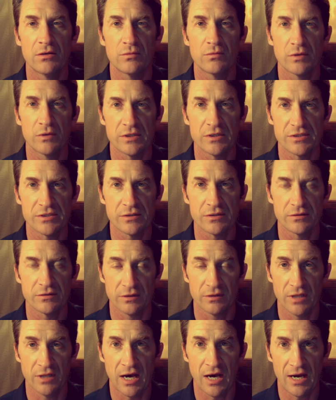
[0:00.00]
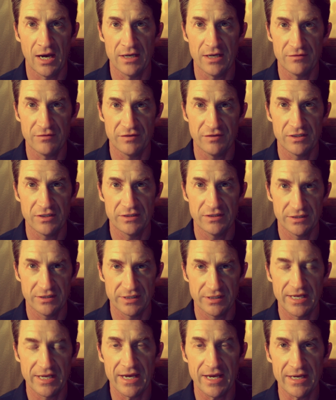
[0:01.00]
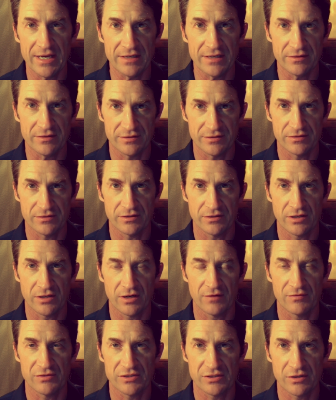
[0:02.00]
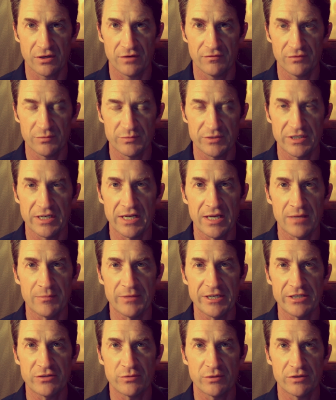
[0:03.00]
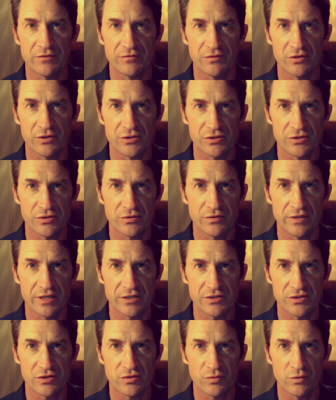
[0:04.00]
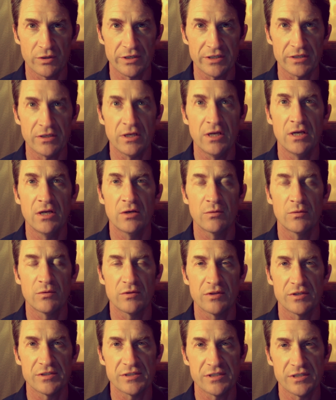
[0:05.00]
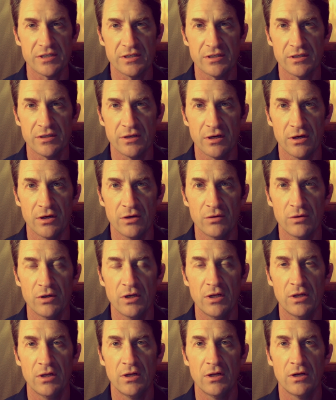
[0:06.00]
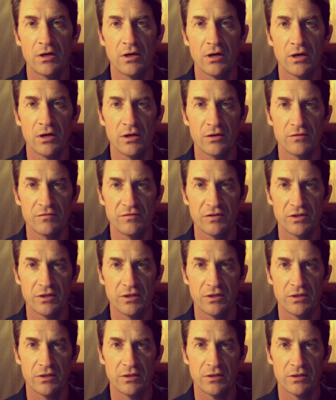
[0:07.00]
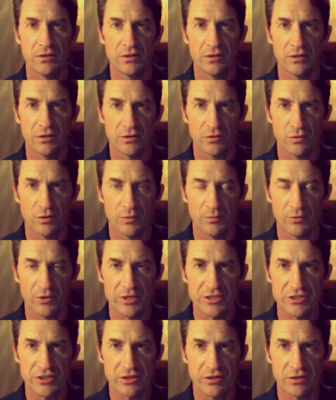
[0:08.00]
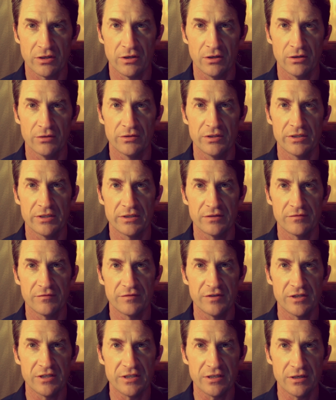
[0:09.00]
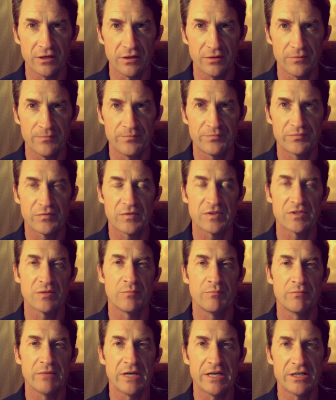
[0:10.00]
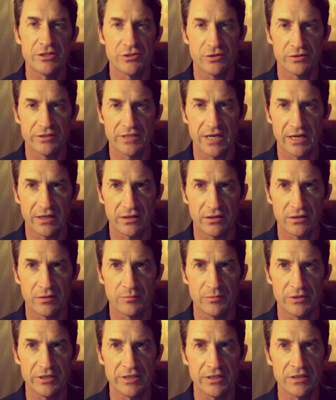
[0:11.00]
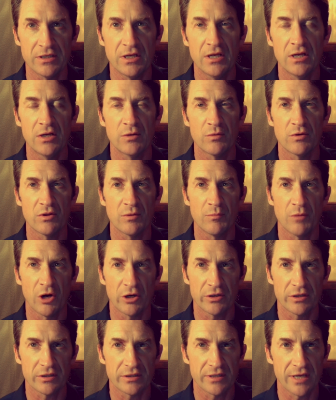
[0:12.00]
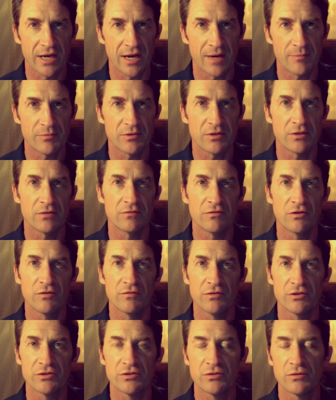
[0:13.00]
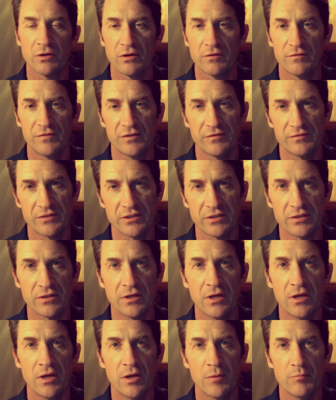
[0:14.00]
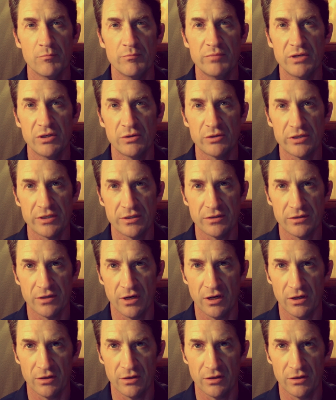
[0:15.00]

was live today. This is a conference call from today, May 21st, 2020, with the CEO of a corporation called NVIDIA. It's a major tech company with a market cap of over $215 billion,